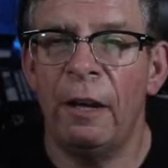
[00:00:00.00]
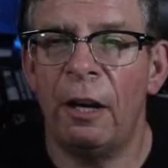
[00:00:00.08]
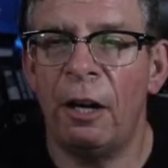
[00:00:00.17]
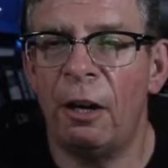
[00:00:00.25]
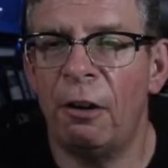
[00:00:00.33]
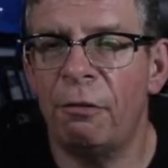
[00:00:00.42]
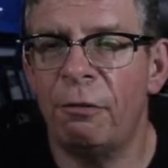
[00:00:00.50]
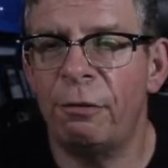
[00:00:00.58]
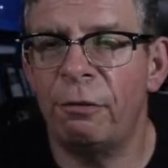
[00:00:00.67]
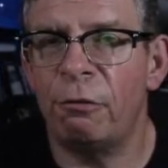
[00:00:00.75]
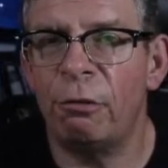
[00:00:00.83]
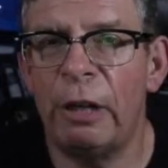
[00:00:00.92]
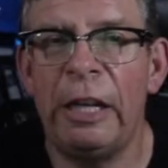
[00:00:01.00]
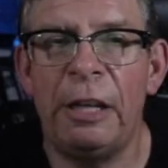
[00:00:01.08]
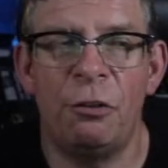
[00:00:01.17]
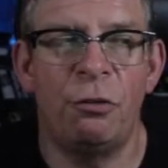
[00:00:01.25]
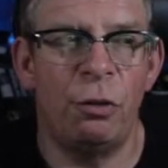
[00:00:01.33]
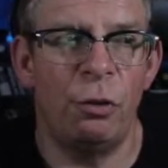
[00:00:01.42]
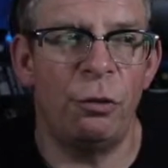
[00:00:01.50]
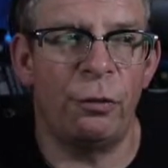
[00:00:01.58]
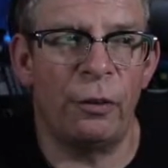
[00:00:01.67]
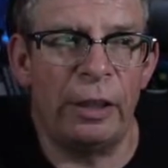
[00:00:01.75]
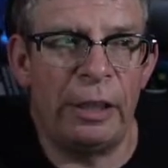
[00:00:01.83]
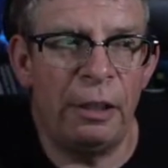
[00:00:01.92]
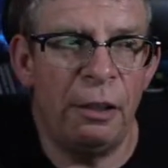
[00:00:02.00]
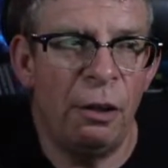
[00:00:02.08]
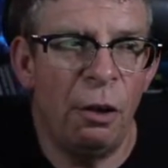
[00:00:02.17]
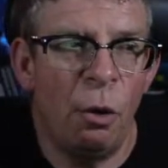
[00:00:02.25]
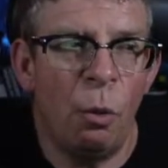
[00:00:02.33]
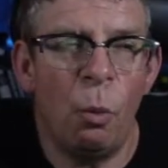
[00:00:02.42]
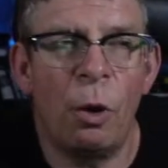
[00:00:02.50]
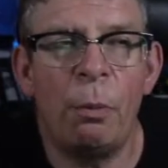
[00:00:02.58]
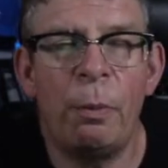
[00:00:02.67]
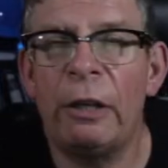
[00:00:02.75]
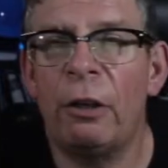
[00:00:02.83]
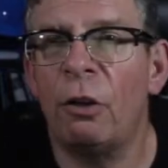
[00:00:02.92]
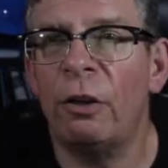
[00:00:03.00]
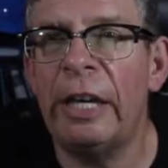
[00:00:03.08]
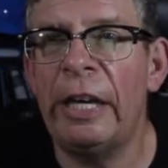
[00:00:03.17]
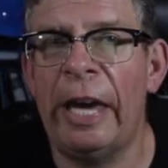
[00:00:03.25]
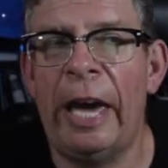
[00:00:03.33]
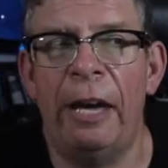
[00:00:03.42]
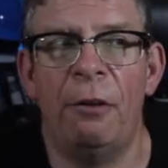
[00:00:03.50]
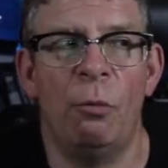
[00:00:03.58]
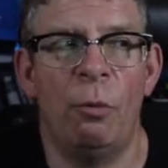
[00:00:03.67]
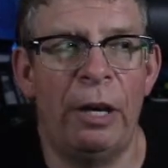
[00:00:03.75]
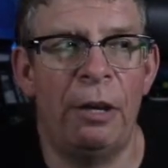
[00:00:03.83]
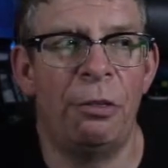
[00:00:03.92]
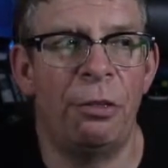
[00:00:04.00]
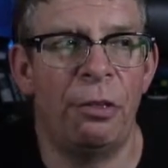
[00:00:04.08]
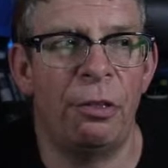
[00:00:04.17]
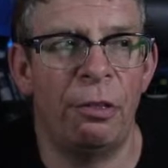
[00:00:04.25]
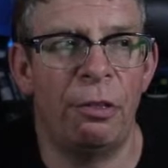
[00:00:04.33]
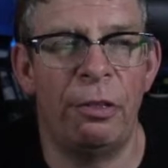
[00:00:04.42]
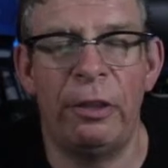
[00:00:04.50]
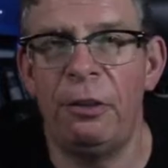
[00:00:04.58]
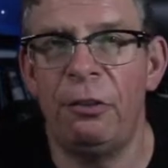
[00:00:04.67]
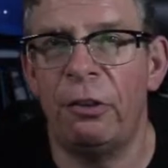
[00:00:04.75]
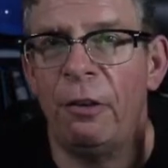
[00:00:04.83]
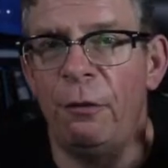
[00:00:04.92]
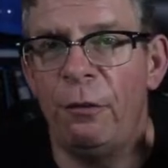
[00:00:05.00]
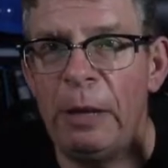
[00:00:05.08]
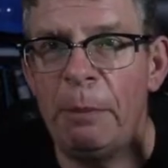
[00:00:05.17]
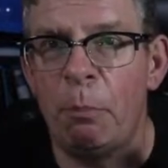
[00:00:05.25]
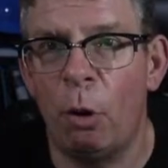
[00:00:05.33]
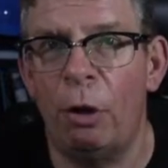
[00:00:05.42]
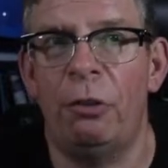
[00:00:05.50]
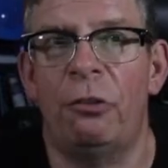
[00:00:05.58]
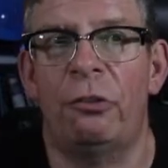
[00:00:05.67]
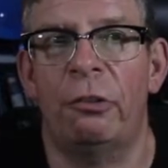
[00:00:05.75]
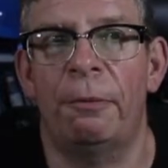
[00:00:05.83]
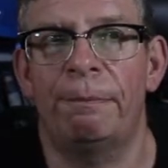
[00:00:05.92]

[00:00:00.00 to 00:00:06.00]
of really and truthfully, what are we looking at with these V-ports?